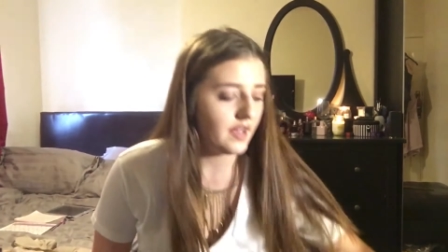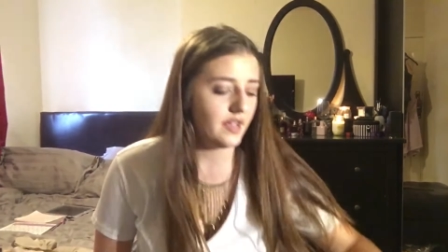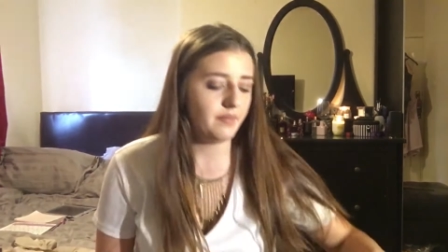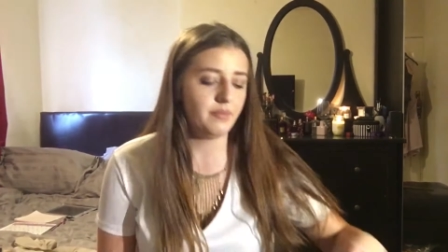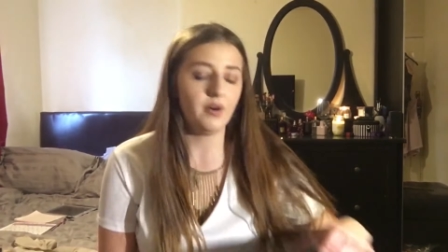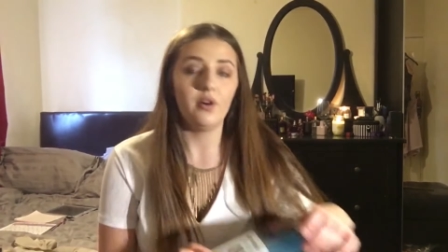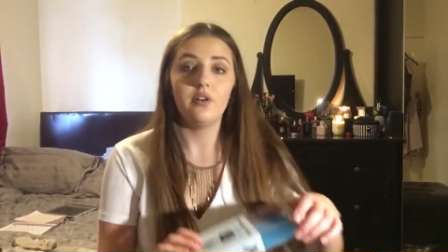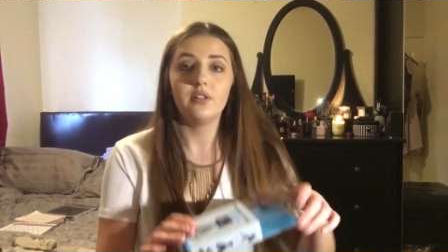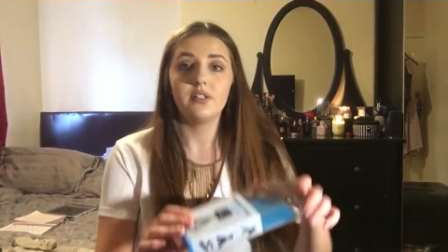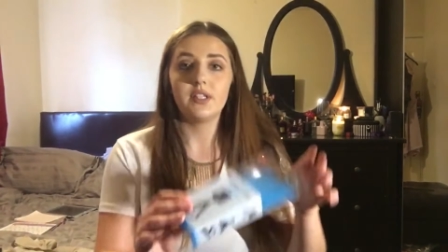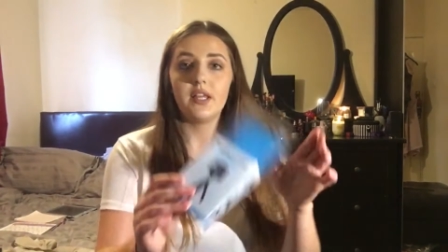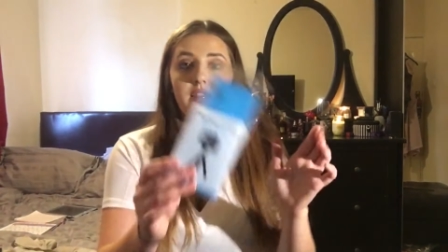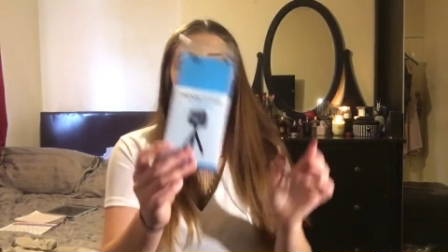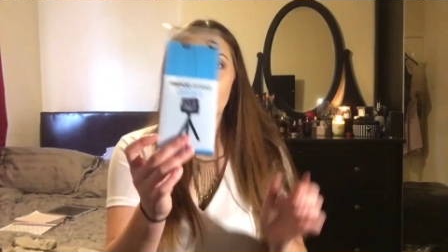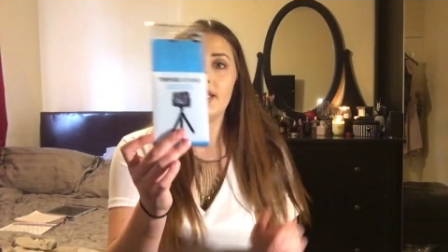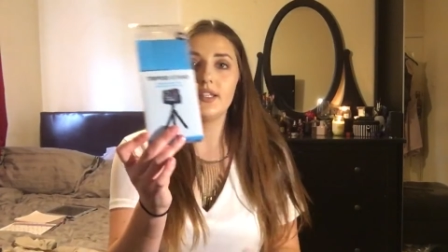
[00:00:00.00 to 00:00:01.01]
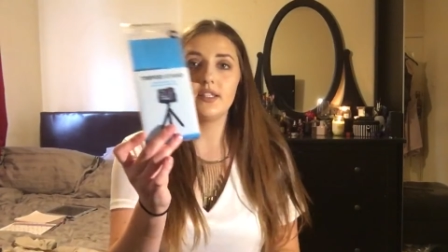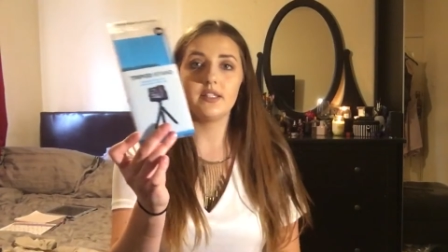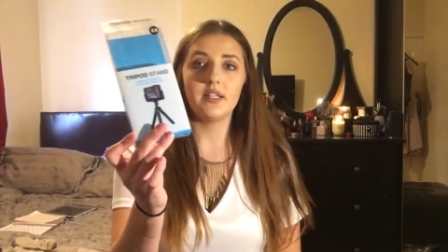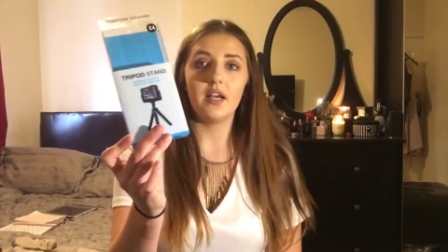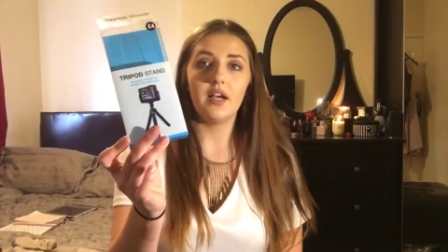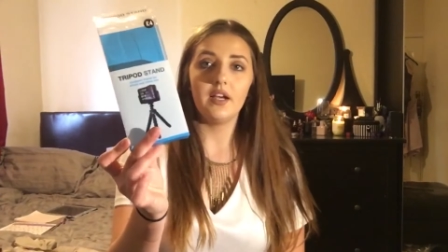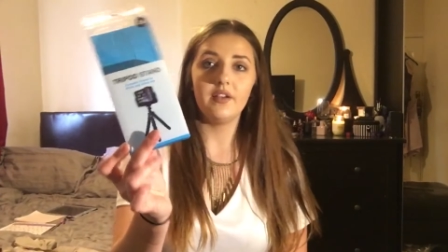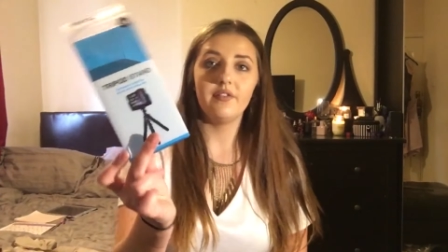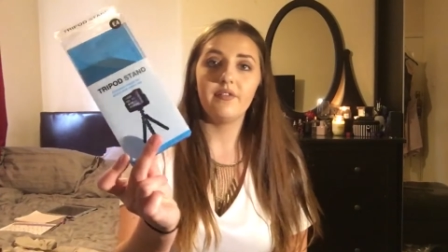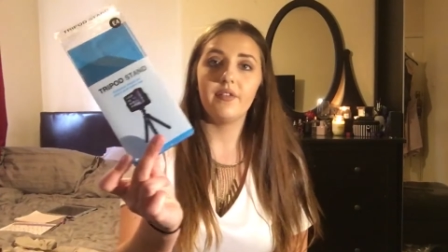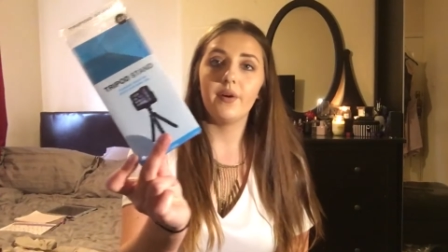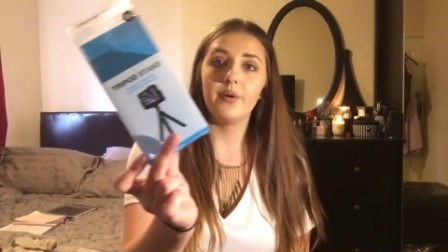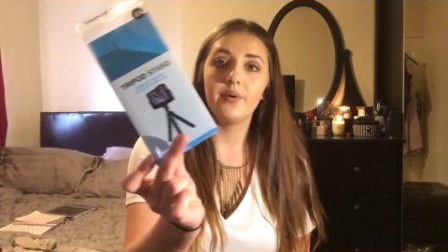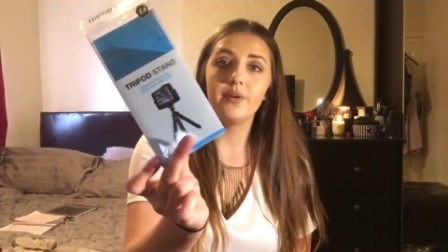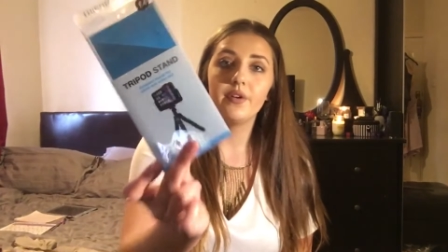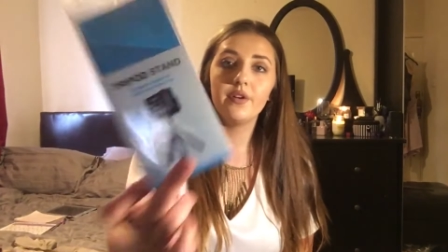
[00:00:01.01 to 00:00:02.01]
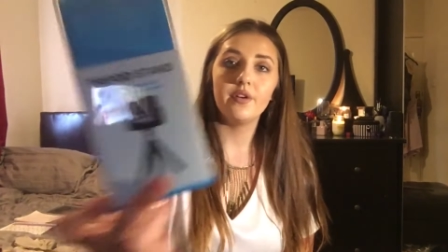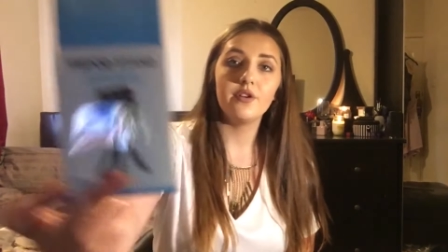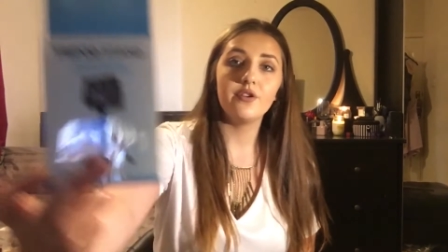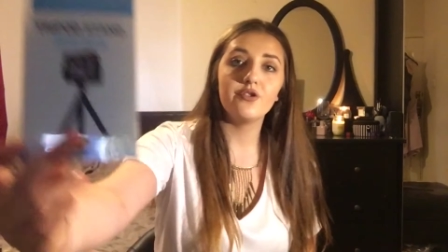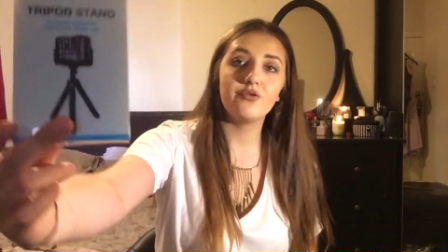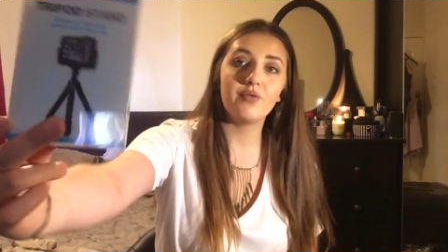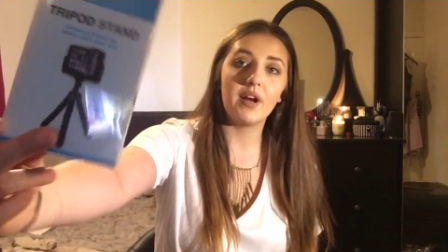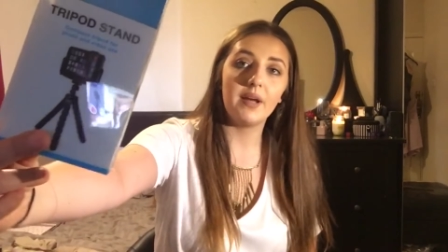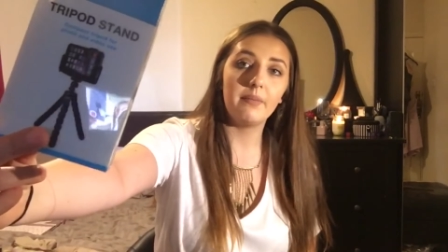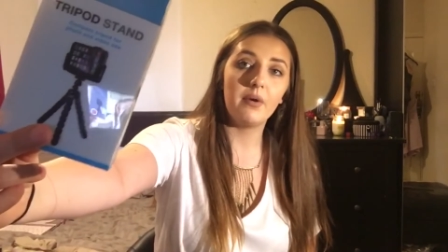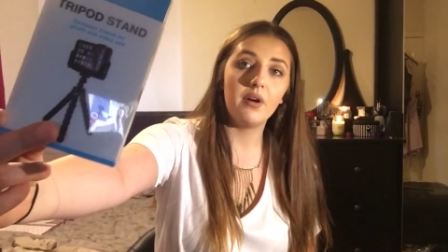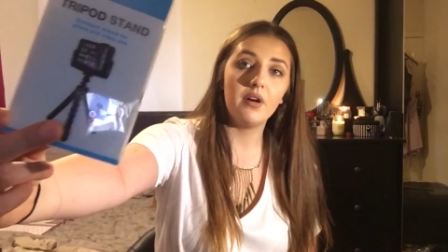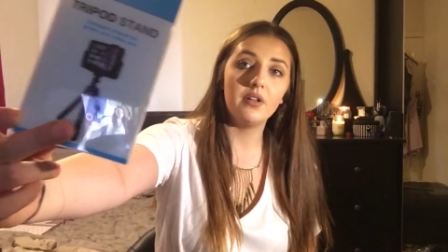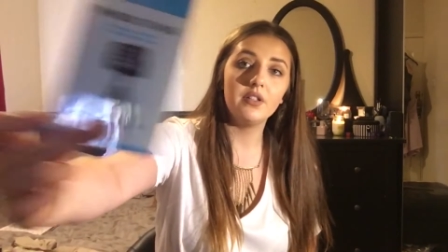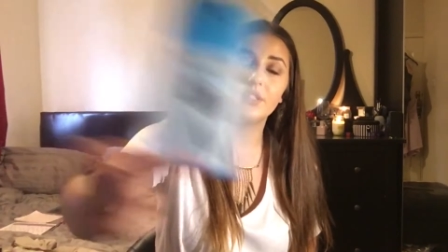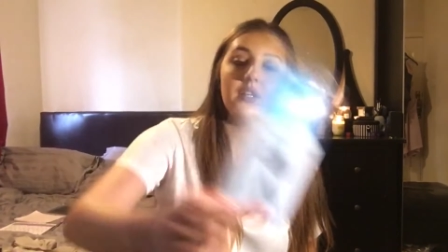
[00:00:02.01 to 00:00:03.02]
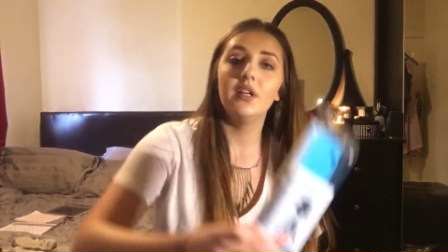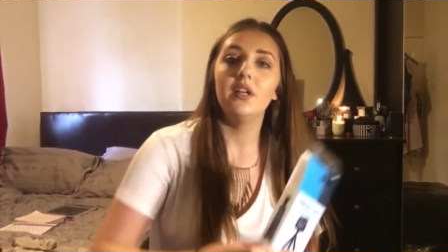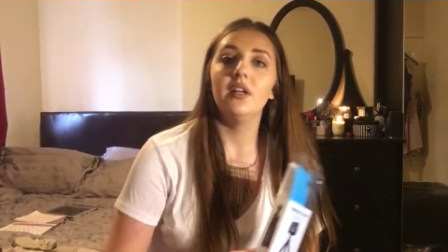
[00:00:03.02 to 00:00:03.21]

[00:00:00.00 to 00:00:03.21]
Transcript: I bought this iPhone tripod.